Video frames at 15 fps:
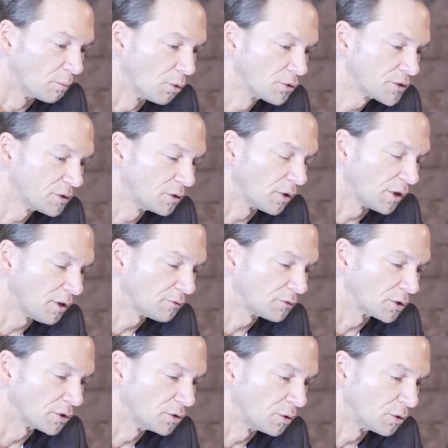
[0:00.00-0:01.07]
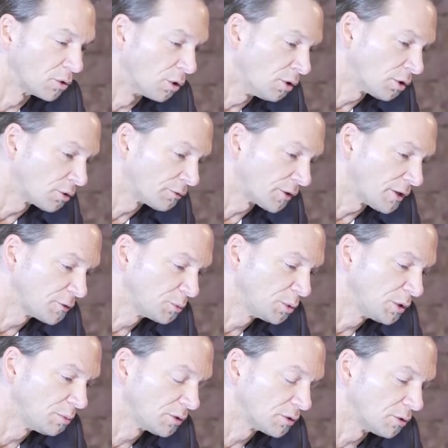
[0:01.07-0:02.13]
Mostly you have a cohort of healthy
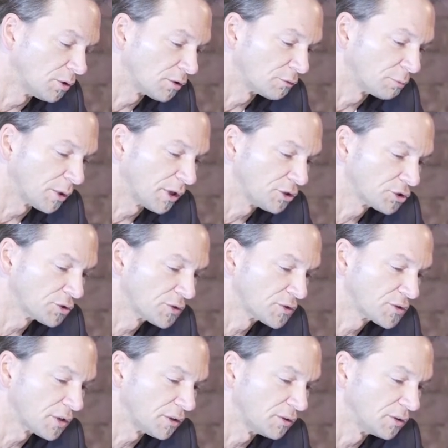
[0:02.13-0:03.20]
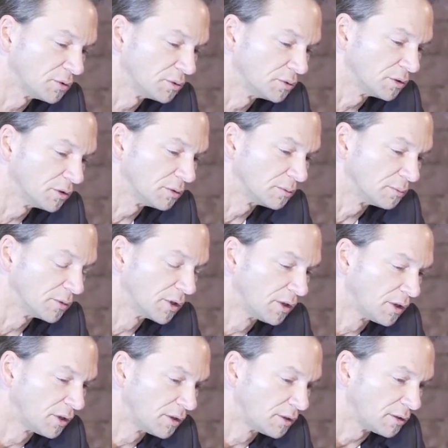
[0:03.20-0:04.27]
people, a cohort of patients, and you
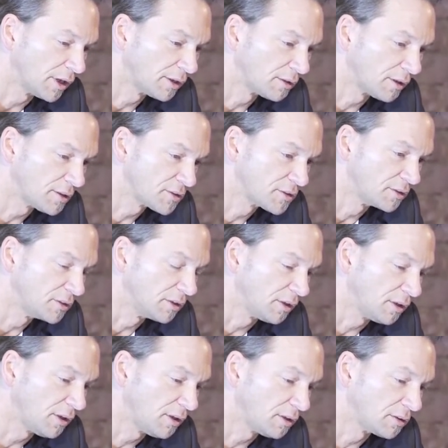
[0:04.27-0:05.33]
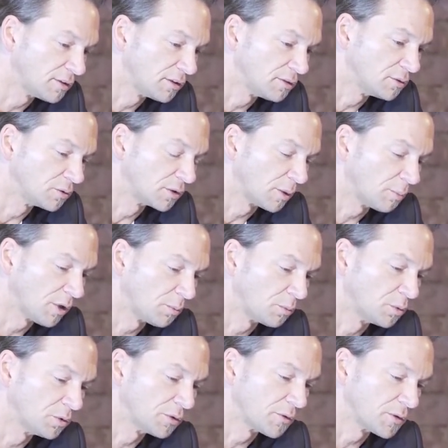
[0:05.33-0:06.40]
analyze the DNA, and then you come up
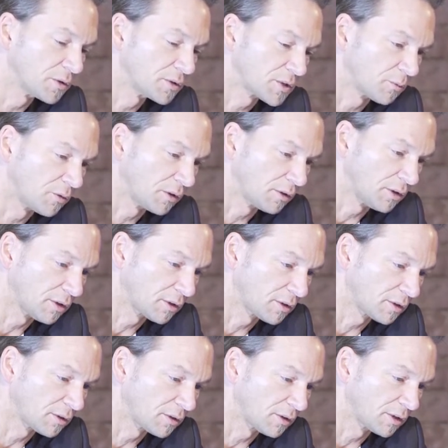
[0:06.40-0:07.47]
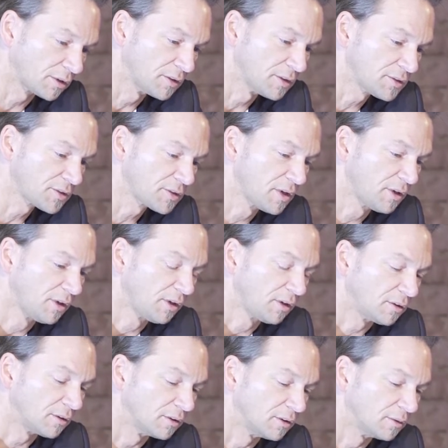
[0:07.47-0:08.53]
with something like this.
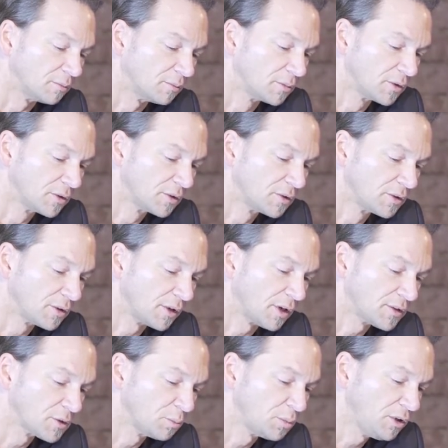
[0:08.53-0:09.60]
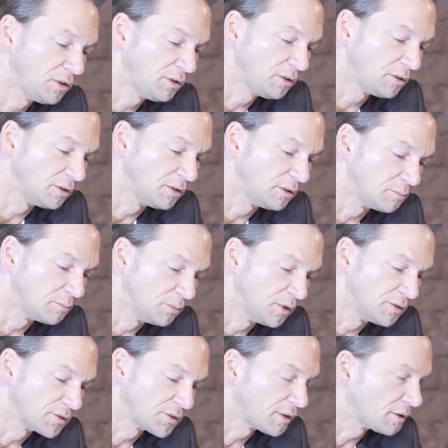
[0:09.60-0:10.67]
SMP
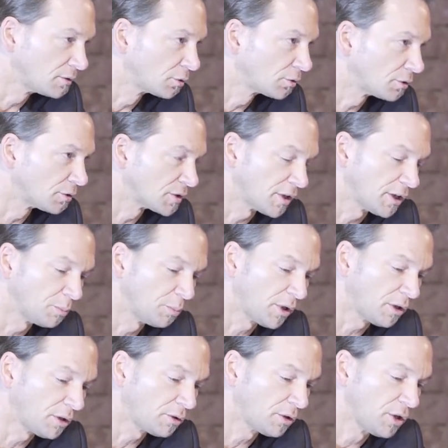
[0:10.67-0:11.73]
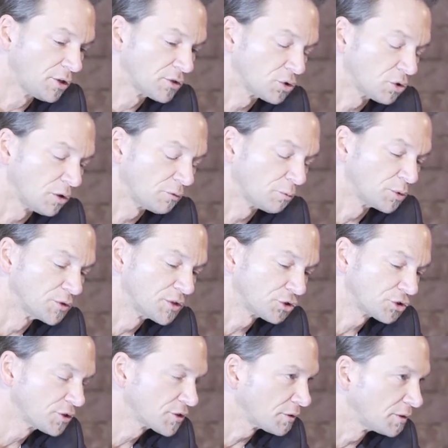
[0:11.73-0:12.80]
means single nucleotide pair. So you have
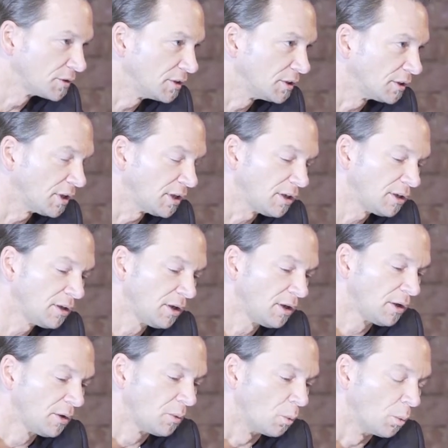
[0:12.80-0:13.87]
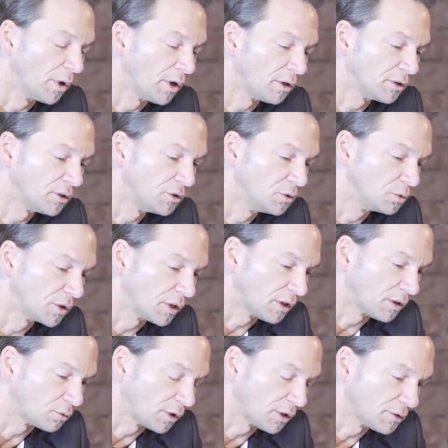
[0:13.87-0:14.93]
positions on the DNA where you
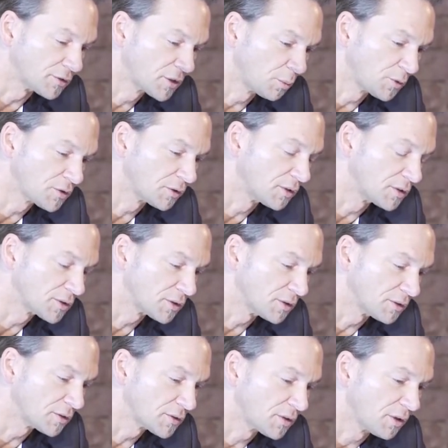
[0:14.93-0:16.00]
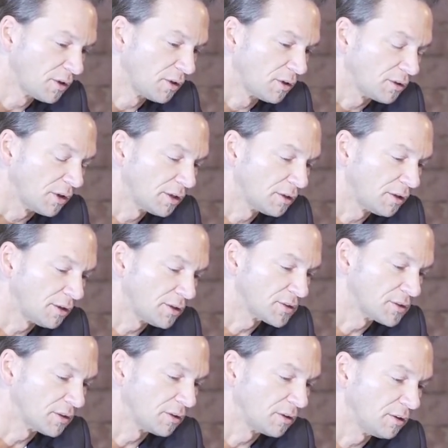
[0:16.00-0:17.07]
can run simple statistics
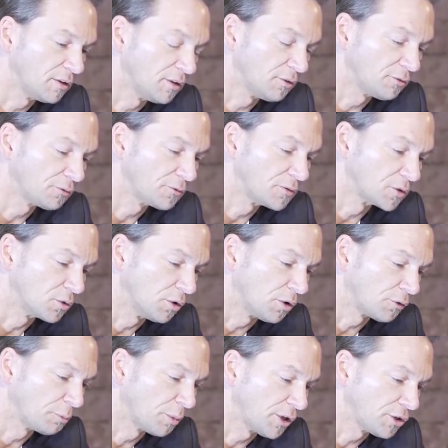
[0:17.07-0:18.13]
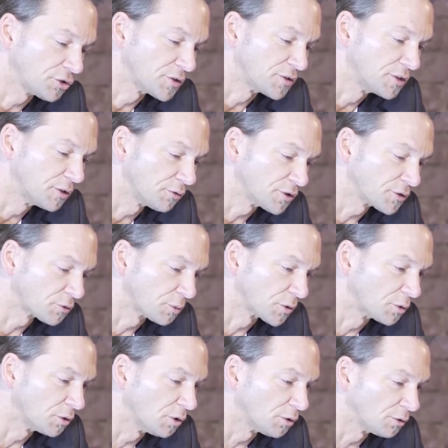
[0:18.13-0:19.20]
analyzing if the cohort of patients differs from
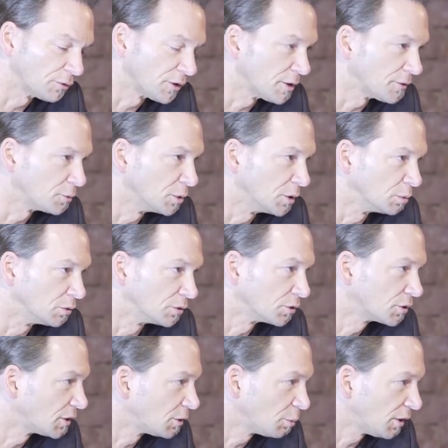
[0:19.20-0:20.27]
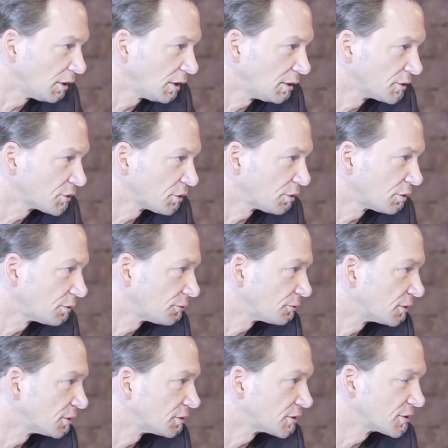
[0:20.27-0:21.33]
the cohort of healthy people. You can apply any sort of
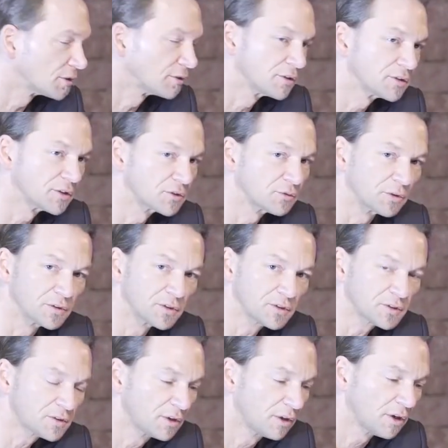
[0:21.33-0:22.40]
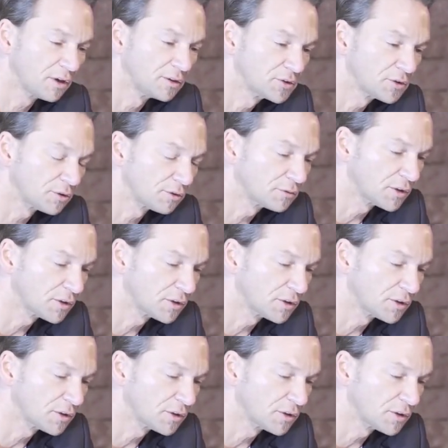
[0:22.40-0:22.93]
statistics for this, any sort